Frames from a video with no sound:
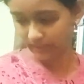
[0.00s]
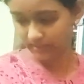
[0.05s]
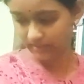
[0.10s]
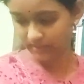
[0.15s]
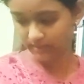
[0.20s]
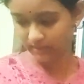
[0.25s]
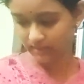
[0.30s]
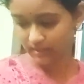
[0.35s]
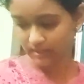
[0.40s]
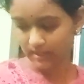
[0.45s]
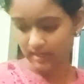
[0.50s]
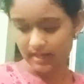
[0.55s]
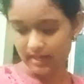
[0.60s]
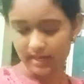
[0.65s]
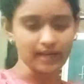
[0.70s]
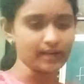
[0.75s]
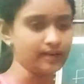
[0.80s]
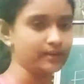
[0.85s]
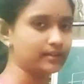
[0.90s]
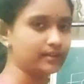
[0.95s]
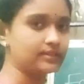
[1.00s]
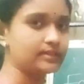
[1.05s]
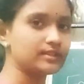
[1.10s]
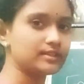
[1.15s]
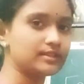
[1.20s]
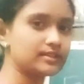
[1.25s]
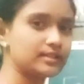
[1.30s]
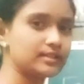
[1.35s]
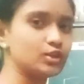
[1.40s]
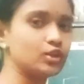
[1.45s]
is another
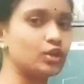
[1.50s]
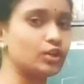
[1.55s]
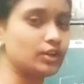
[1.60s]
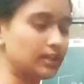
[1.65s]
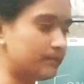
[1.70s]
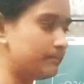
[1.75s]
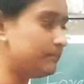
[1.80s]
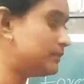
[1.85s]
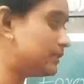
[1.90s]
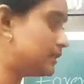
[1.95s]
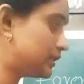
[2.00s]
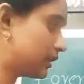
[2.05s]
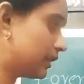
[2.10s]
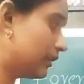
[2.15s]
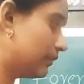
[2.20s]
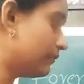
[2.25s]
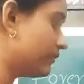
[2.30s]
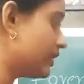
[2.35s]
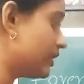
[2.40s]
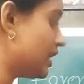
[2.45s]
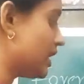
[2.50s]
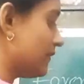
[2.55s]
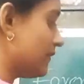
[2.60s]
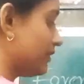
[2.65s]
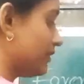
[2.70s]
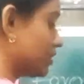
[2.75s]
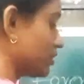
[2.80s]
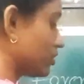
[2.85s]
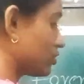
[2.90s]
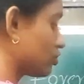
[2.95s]
synonym term
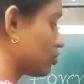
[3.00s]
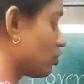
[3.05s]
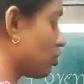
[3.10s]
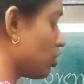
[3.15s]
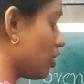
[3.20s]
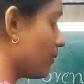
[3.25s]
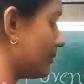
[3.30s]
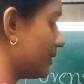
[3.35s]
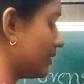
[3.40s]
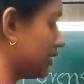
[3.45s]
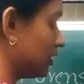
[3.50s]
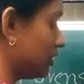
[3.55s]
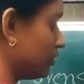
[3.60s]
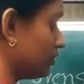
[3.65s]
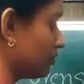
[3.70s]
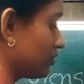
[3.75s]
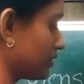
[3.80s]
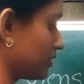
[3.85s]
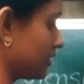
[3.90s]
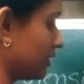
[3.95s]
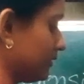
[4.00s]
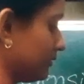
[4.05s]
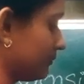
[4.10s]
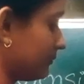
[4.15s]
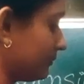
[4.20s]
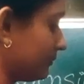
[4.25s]
which is commonly used in